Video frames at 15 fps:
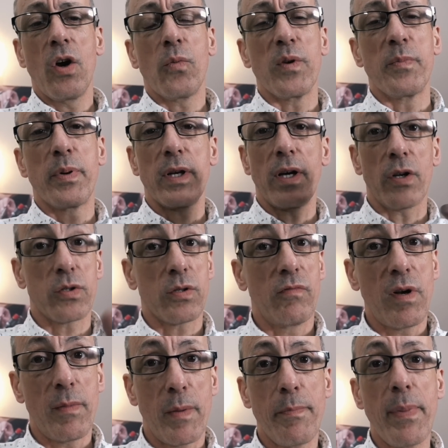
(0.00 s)
We put it onto a
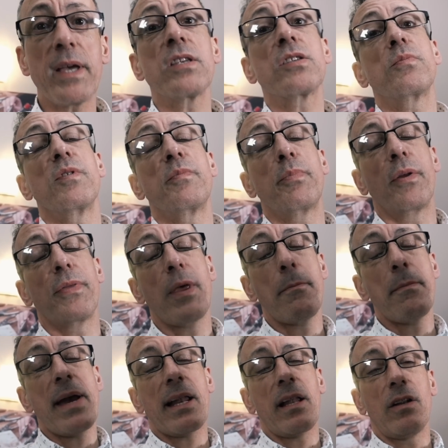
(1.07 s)
rubber base. We've put the
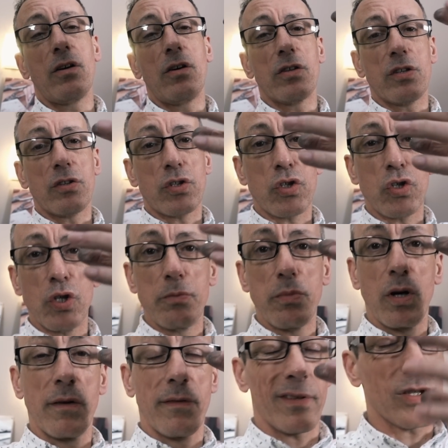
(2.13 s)
metal tube
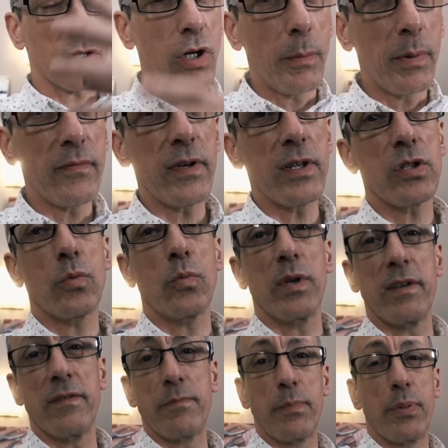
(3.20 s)
over the top of it.
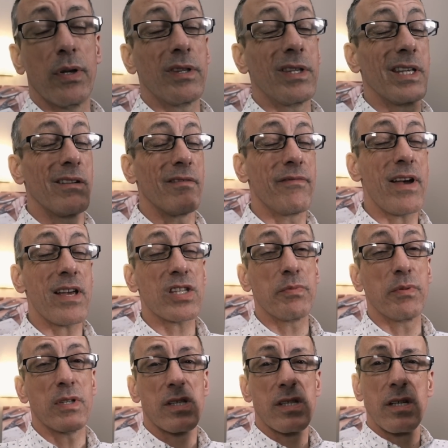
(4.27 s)
We've put the
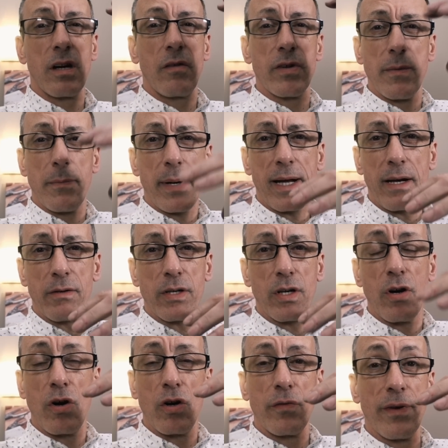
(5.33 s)
investment slurry and
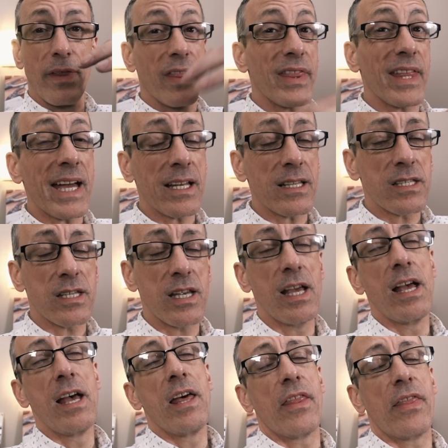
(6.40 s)
powder over that.
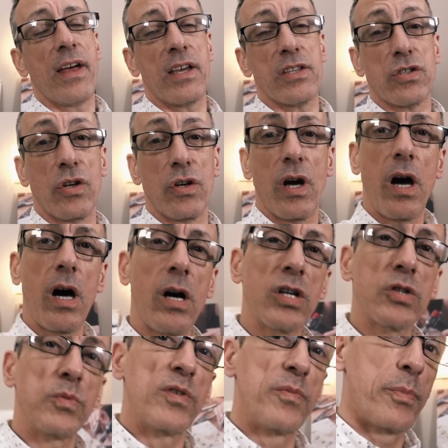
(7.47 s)
That has gone
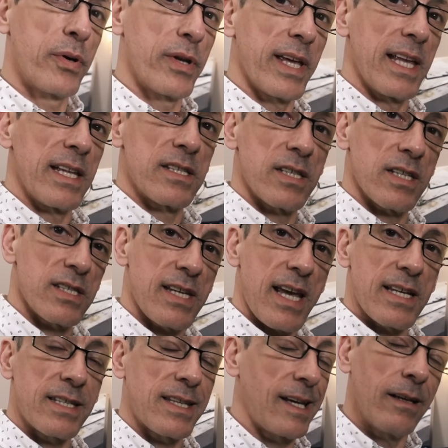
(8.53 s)
hard. We've put it into
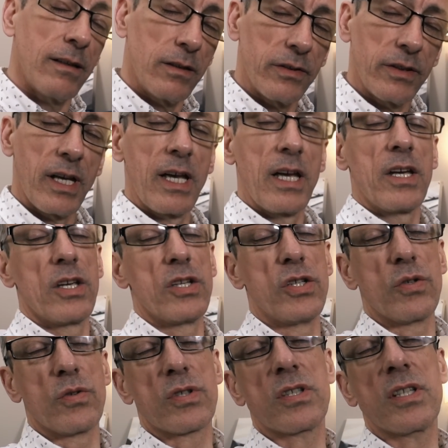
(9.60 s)
said kiln. As
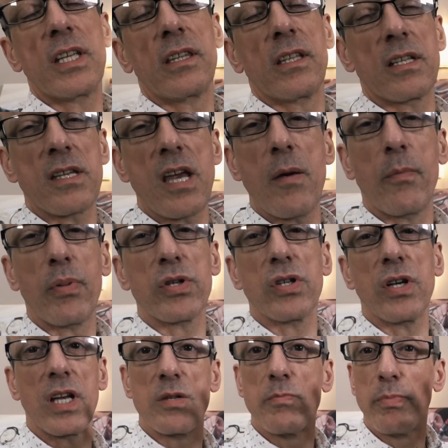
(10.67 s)
you've seen, the
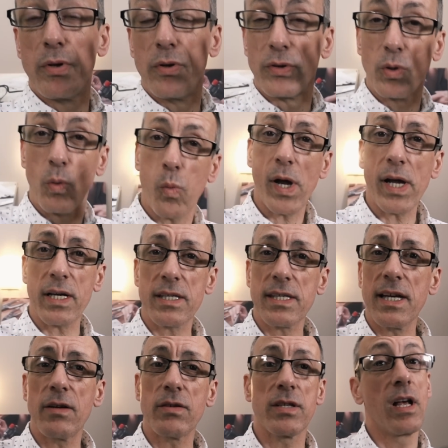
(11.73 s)
temperature, it's burnt the wax
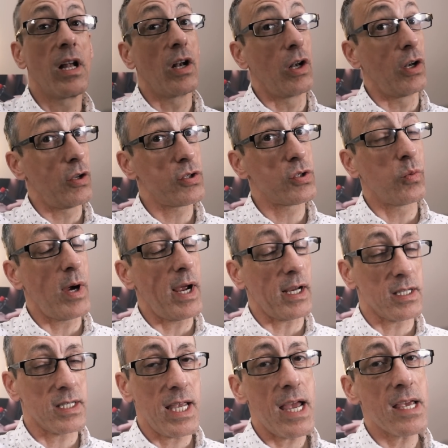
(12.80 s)
out, lost
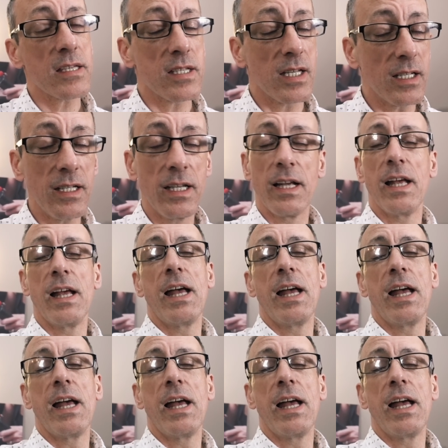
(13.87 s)
wax casting.